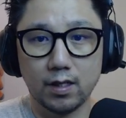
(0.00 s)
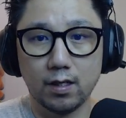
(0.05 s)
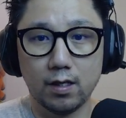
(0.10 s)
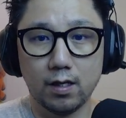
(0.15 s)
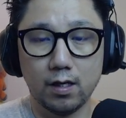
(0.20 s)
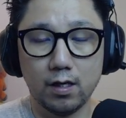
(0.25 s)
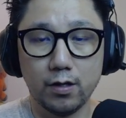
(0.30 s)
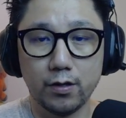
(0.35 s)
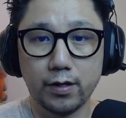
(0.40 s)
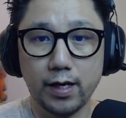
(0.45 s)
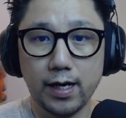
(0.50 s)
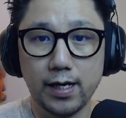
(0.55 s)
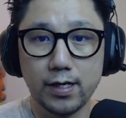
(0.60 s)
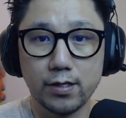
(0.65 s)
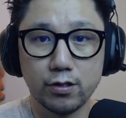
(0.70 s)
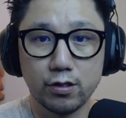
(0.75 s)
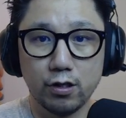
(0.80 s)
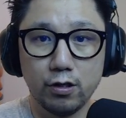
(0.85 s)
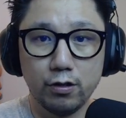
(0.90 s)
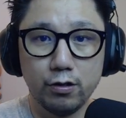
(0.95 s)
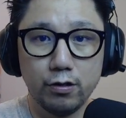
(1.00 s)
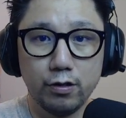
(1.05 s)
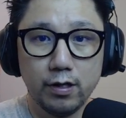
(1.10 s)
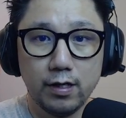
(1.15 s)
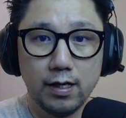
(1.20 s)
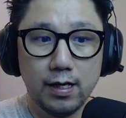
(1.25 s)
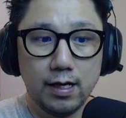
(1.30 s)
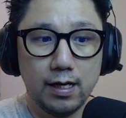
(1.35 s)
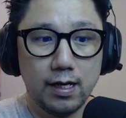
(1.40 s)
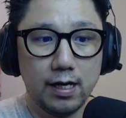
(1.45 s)
Okay, so
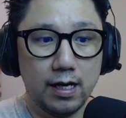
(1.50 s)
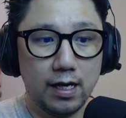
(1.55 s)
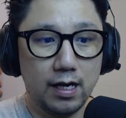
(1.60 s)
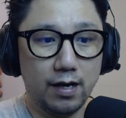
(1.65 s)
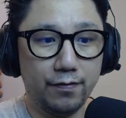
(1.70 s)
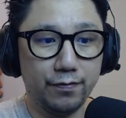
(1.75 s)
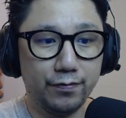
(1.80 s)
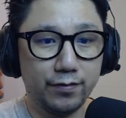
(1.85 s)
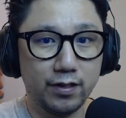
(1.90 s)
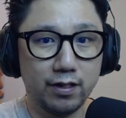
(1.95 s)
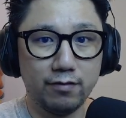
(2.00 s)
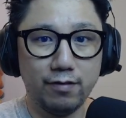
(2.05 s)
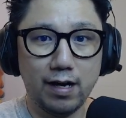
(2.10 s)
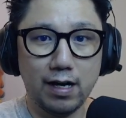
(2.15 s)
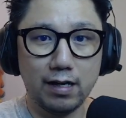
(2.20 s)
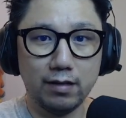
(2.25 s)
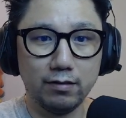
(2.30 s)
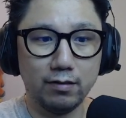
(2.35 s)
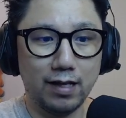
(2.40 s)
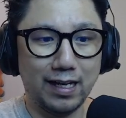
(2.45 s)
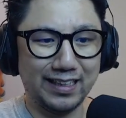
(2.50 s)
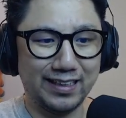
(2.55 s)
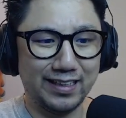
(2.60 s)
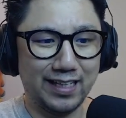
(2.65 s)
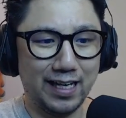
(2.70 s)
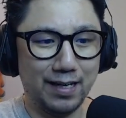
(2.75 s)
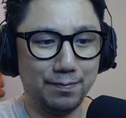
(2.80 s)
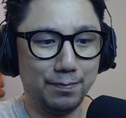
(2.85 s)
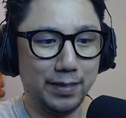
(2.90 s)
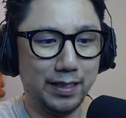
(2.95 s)
after around like
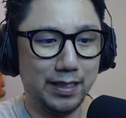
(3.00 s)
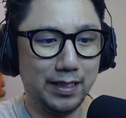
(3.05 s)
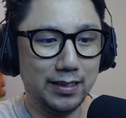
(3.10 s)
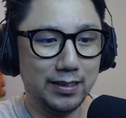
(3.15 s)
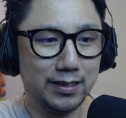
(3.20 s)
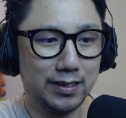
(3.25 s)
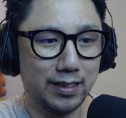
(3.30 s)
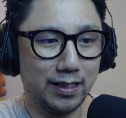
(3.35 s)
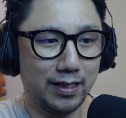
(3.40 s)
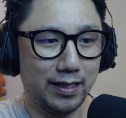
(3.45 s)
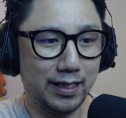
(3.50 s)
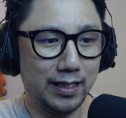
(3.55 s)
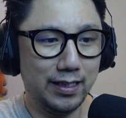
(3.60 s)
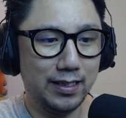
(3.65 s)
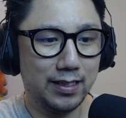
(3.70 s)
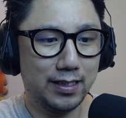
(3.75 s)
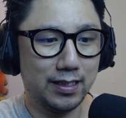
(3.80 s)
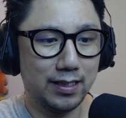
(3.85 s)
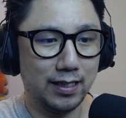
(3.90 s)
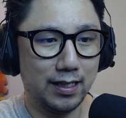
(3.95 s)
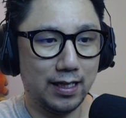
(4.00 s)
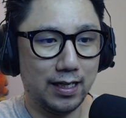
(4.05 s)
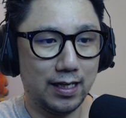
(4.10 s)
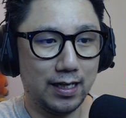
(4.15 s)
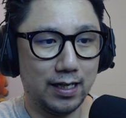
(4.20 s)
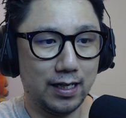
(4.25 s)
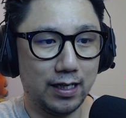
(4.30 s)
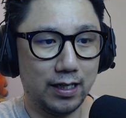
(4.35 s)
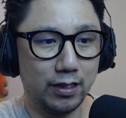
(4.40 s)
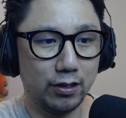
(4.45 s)
ten minutes, I think,
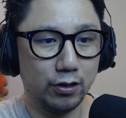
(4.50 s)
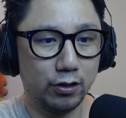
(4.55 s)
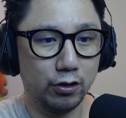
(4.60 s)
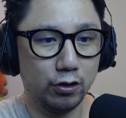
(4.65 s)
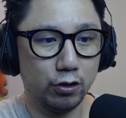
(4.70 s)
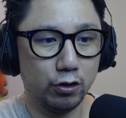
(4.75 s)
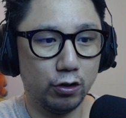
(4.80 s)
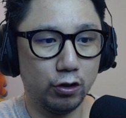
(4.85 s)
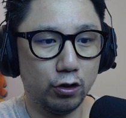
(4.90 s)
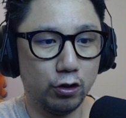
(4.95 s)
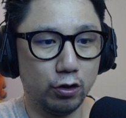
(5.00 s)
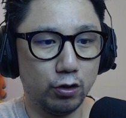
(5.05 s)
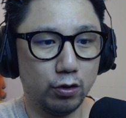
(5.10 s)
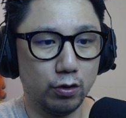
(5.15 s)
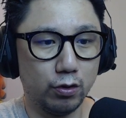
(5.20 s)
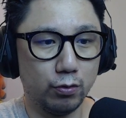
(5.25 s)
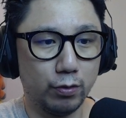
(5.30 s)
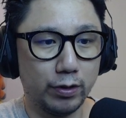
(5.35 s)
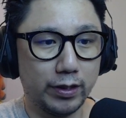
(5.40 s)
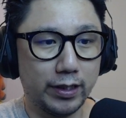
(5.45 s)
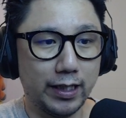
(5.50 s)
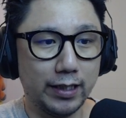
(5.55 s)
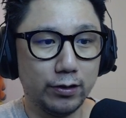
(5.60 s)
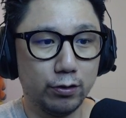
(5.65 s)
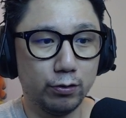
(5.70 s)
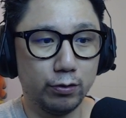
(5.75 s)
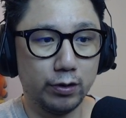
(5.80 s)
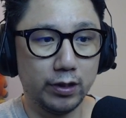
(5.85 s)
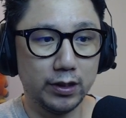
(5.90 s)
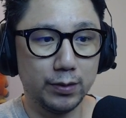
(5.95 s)
uh, we get to
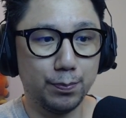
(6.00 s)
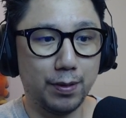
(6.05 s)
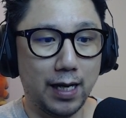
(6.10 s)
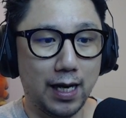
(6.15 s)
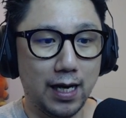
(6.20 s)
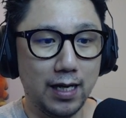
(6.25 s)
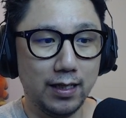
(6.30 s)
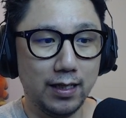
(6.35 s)
this part